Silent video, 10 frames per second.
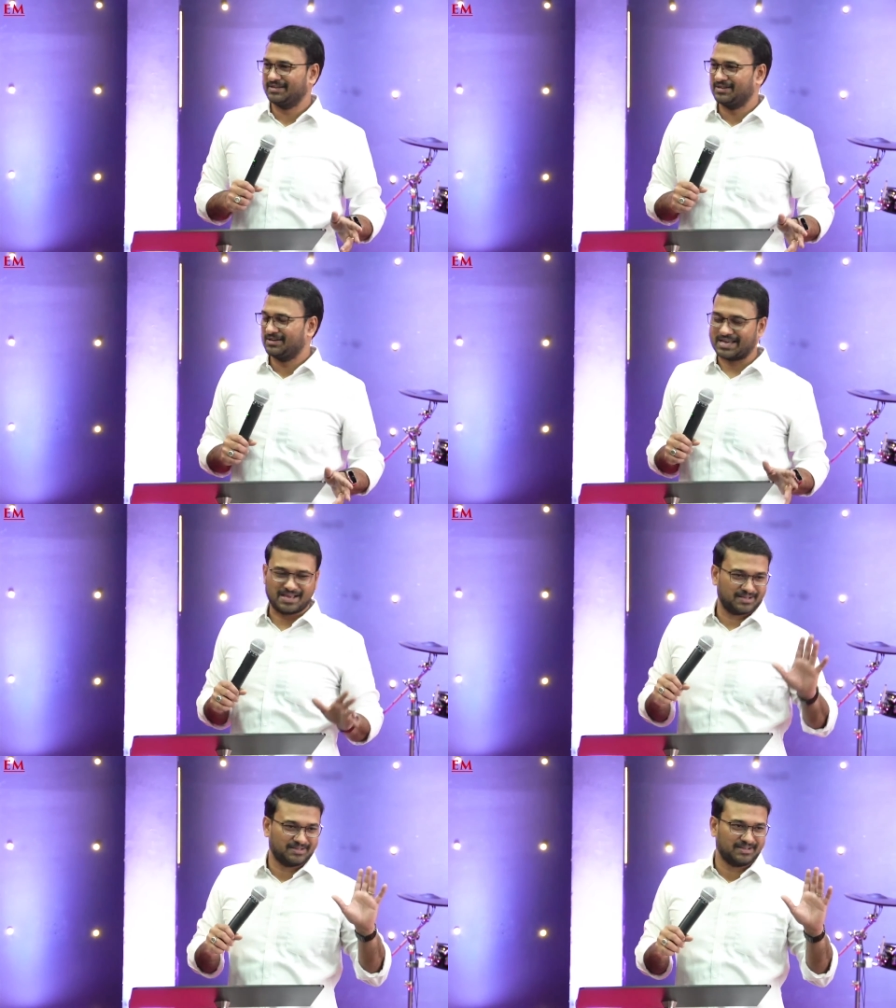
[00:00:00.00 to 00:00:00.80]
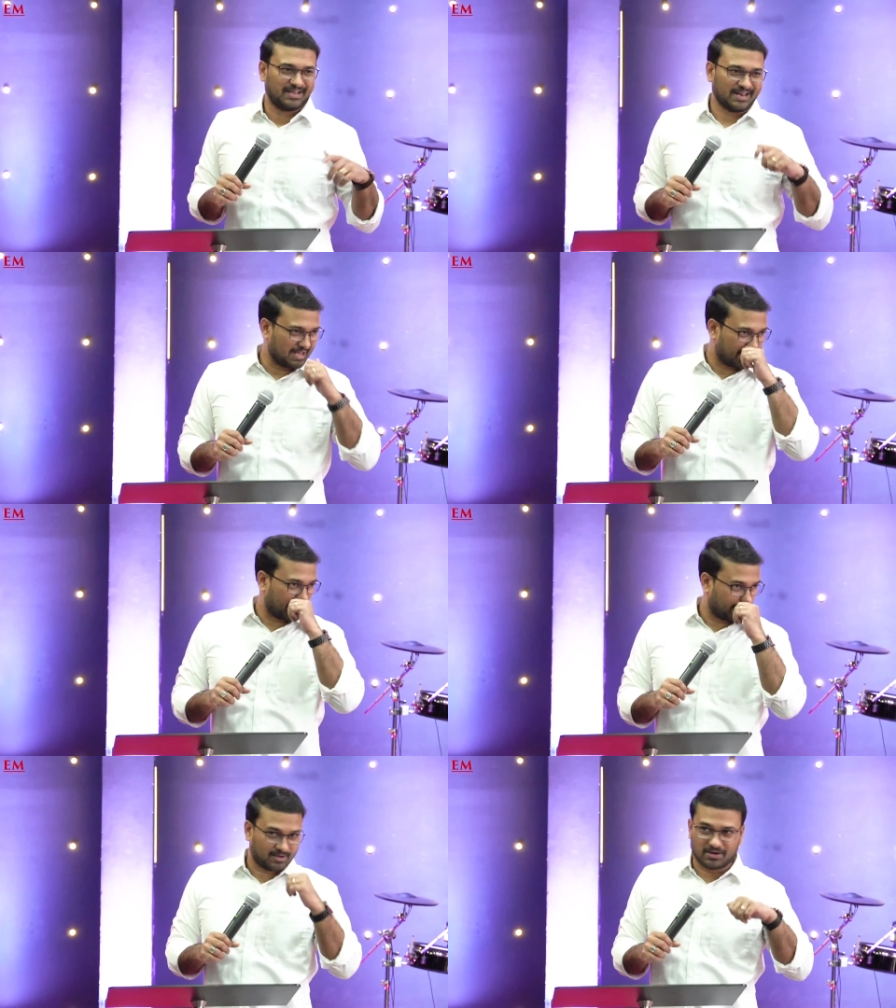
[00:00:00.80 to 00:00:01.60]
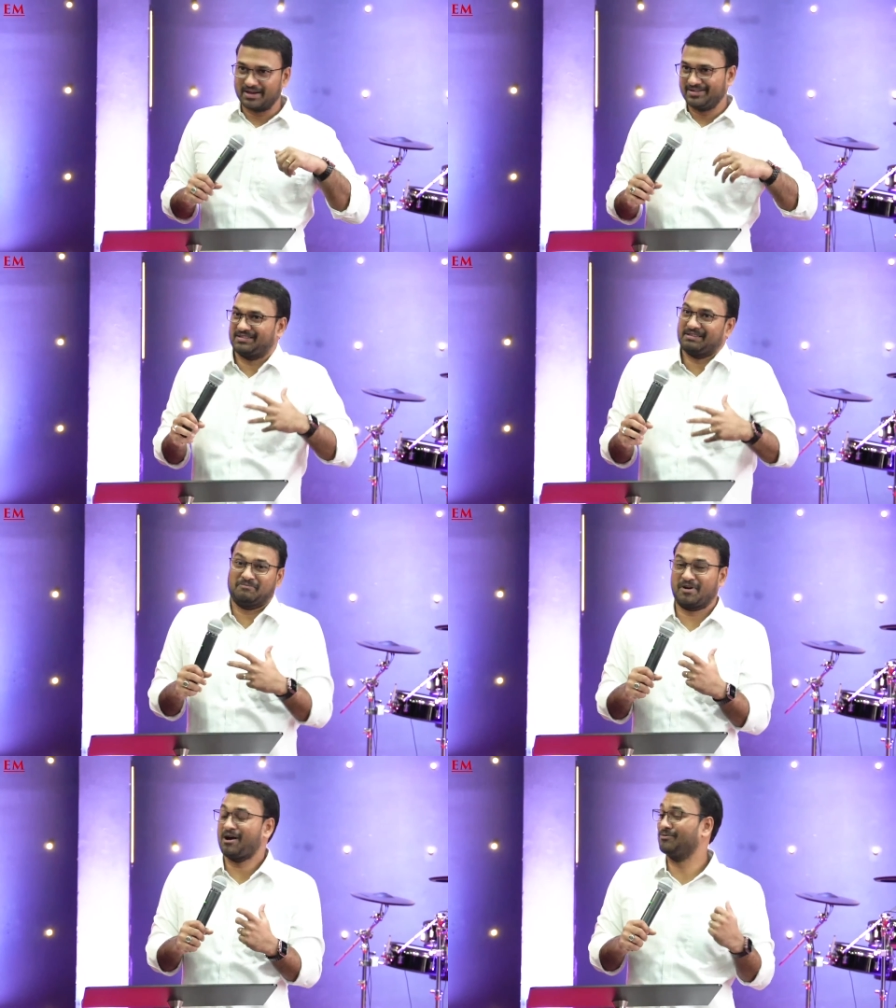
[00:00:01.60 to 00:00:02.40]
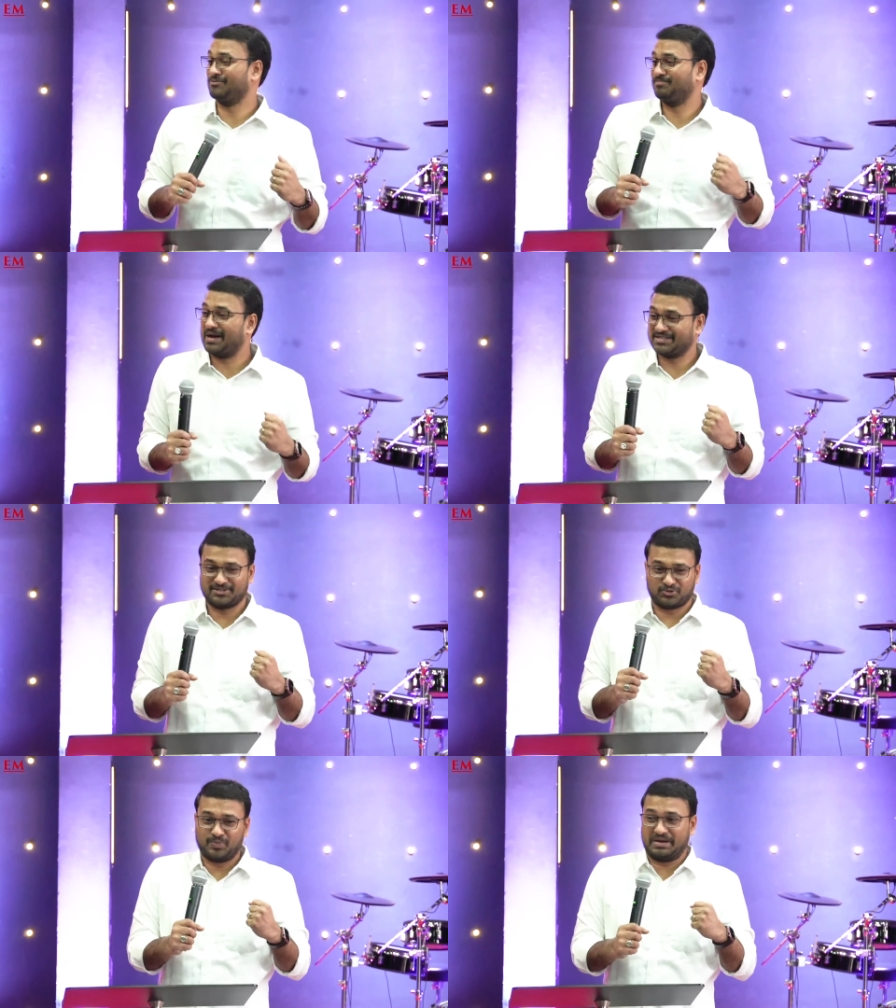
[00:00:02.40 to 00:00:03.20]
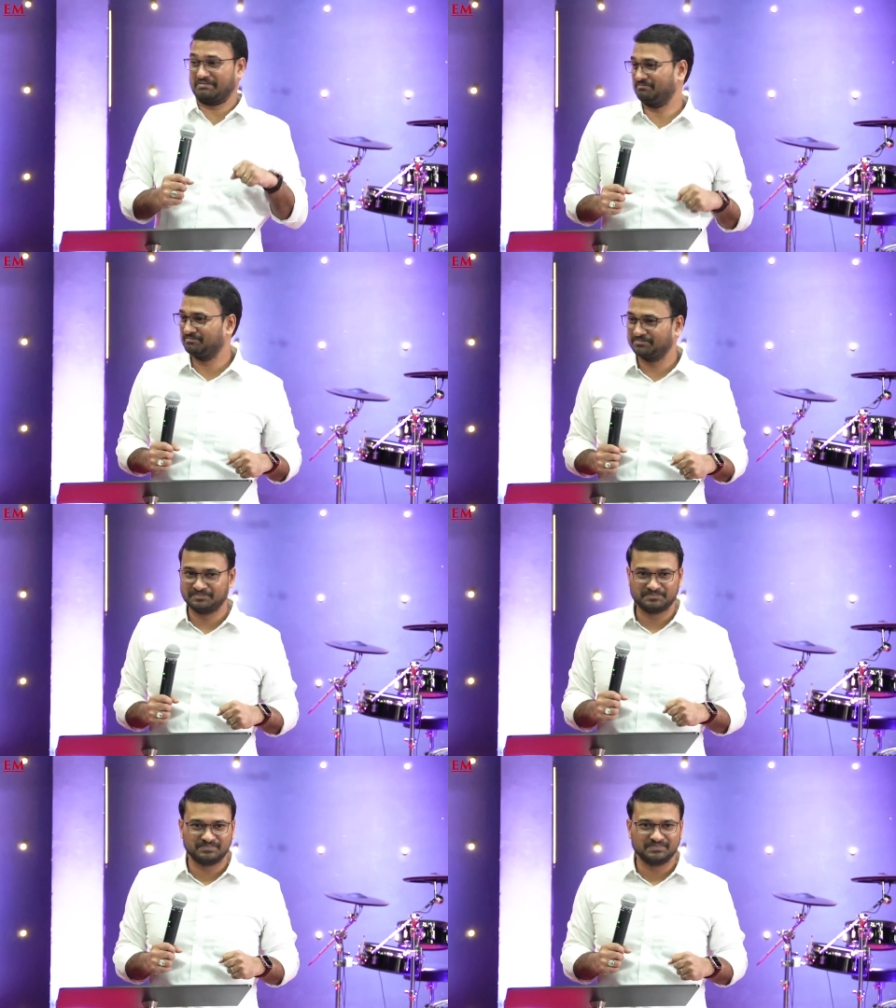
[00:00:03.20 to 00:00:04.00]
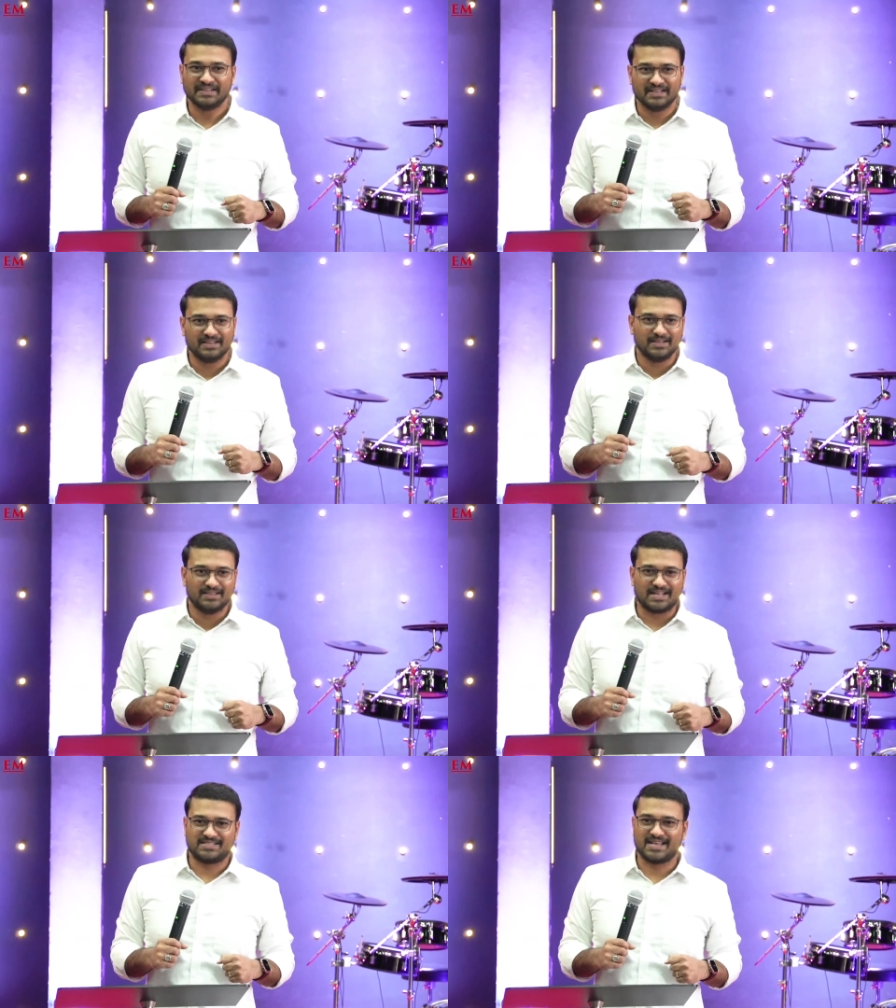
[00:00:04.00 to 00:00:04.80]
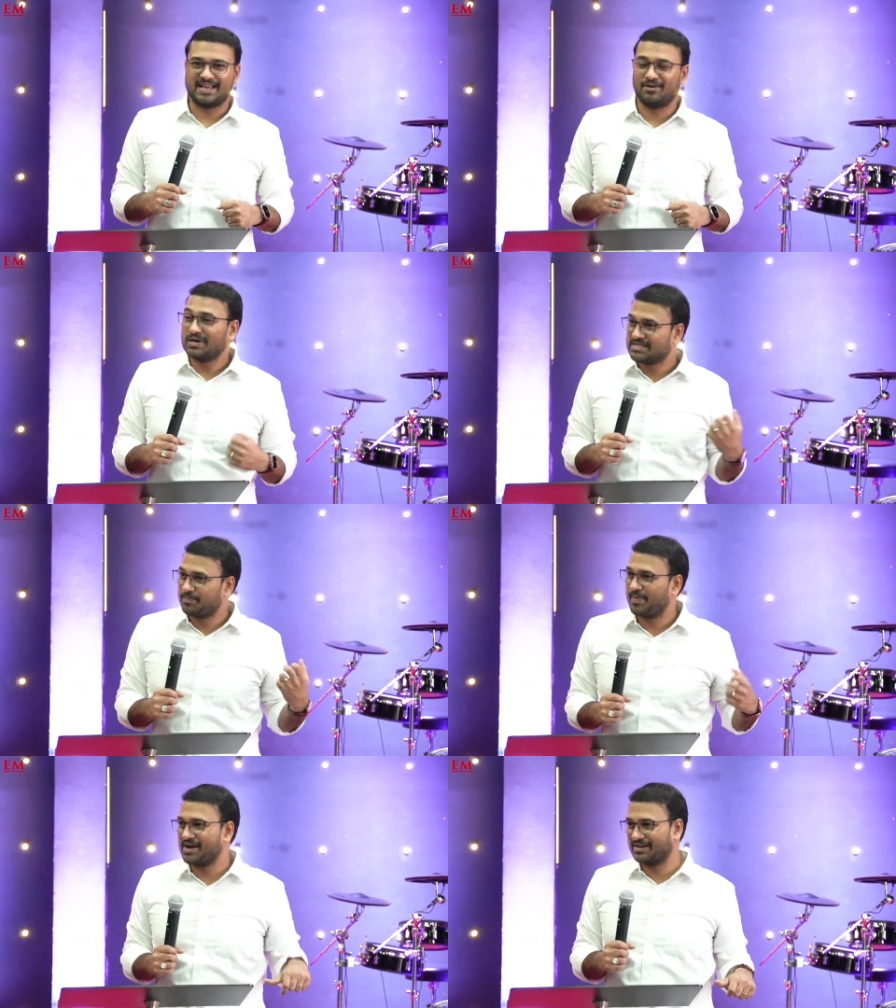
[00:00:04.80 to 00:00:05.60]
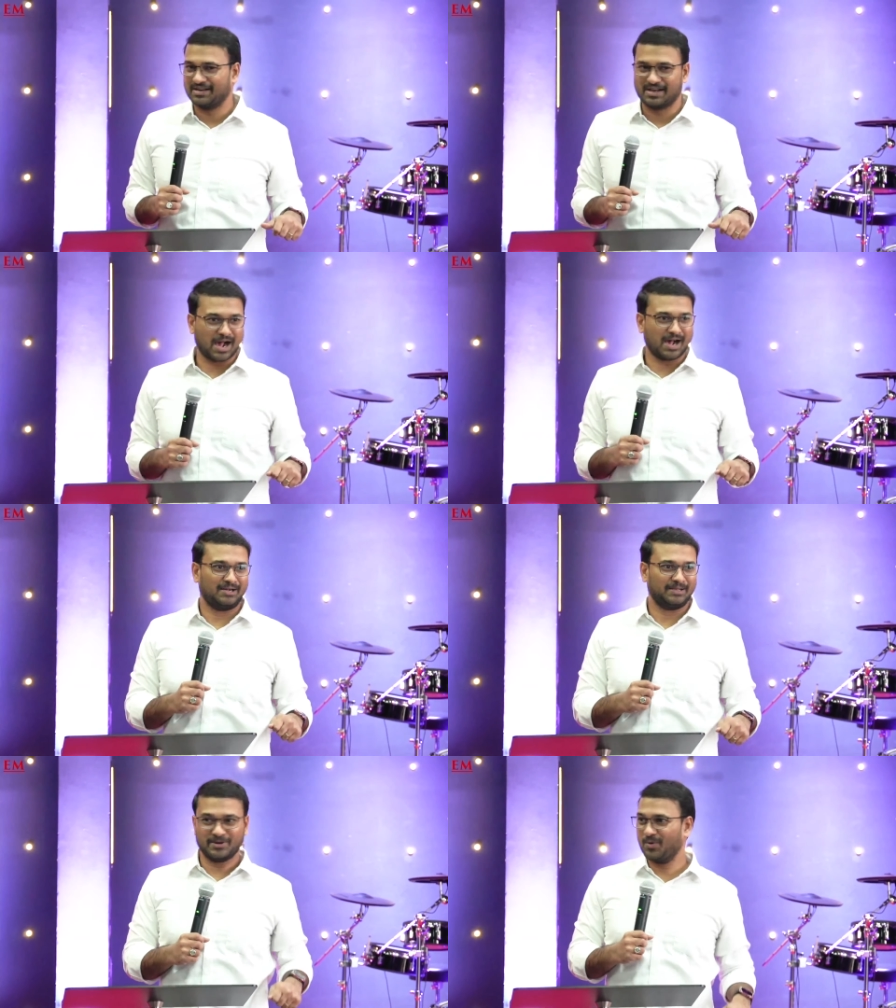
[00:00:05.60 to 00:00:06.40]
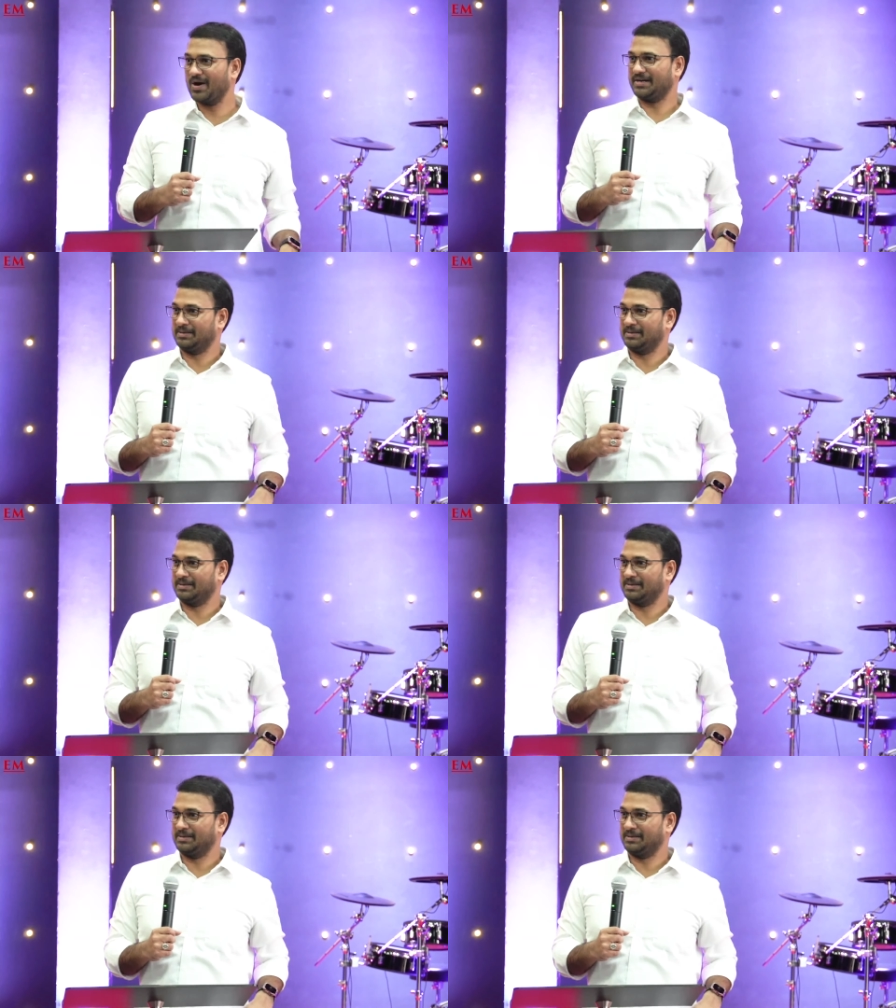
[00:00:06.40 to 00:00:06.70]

Okay, and uh, I say, wow, Pastor, super. Then I say, what is the perk? Ah, you know what?